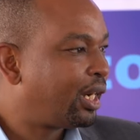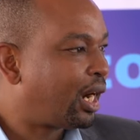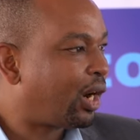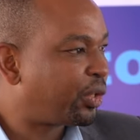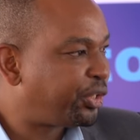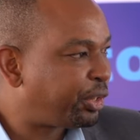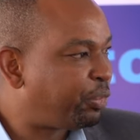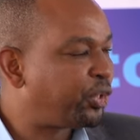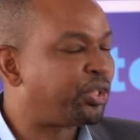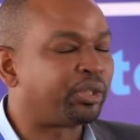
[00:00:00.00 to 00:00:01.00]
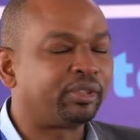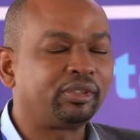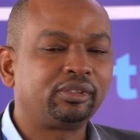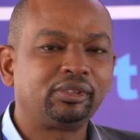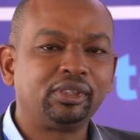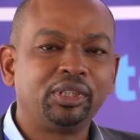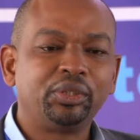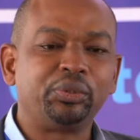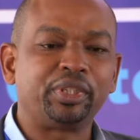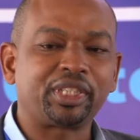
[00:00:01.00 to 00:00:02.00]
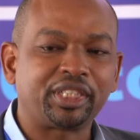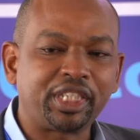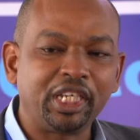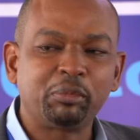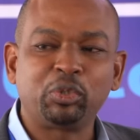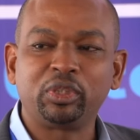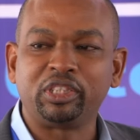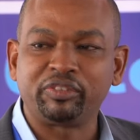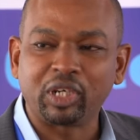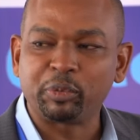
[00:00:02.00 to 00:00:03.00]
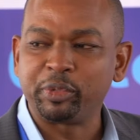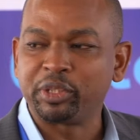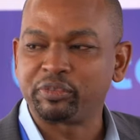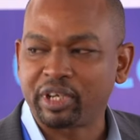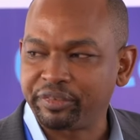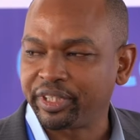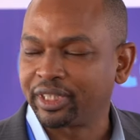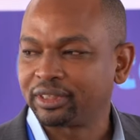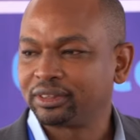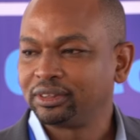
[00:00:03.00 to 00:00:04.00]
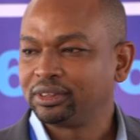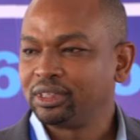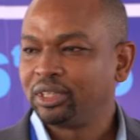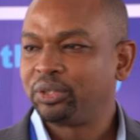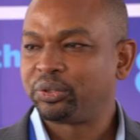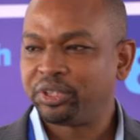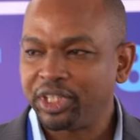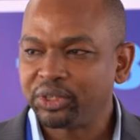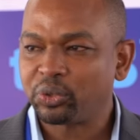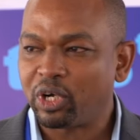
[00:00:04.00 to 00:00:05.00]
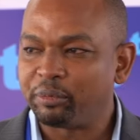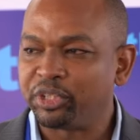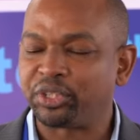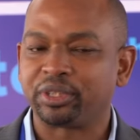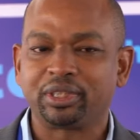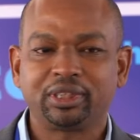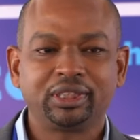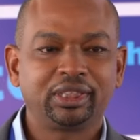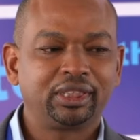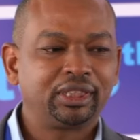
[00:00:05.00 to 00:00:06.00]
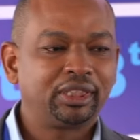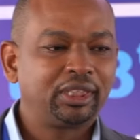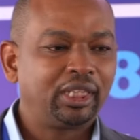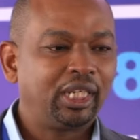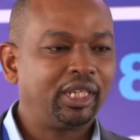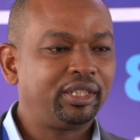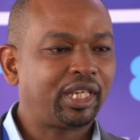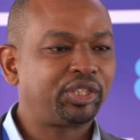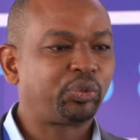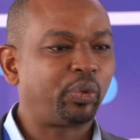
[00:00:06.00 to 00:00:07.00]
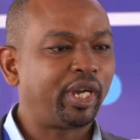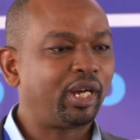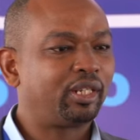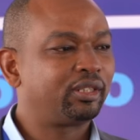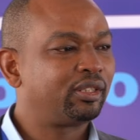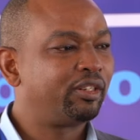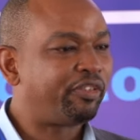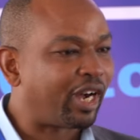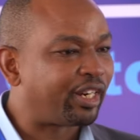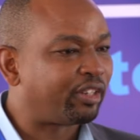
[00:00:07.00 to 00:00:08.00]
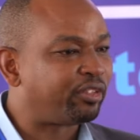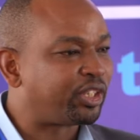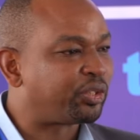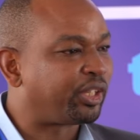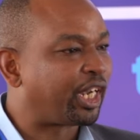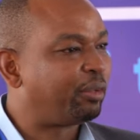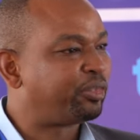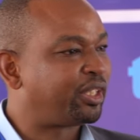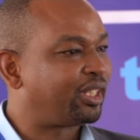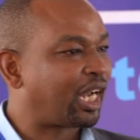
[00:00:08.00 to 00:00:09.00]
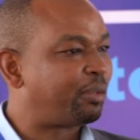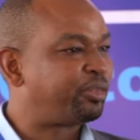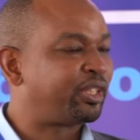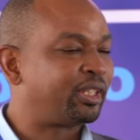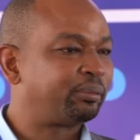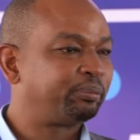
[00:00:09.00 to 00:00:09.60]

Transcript: our contribution to the sustainable development of Africa, to stick to our mission. And that's where Fahari Aviation comes in.